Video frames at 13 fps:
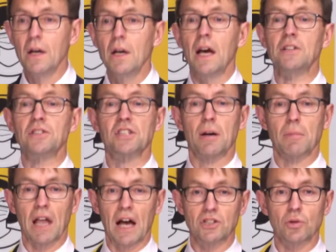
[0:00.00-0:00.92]
And some
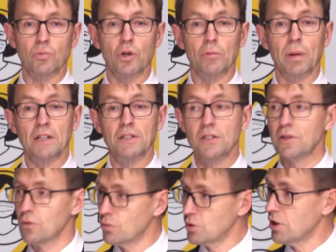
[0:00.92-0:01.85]
larger workplaces
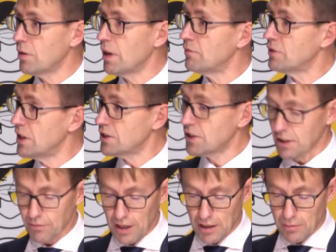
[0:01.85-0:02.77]
also have testing
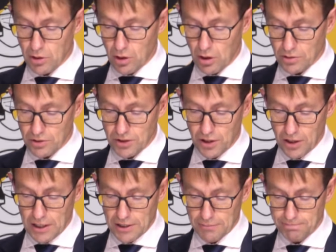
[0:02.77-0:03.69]
available on
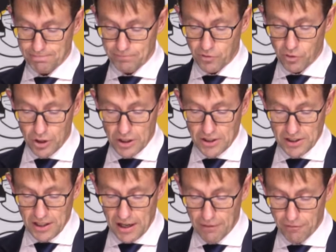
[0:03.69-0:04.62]
site for their
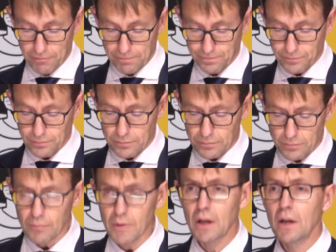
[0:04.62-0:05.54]
staff.
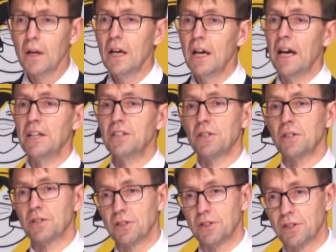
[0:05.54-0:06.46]
As this is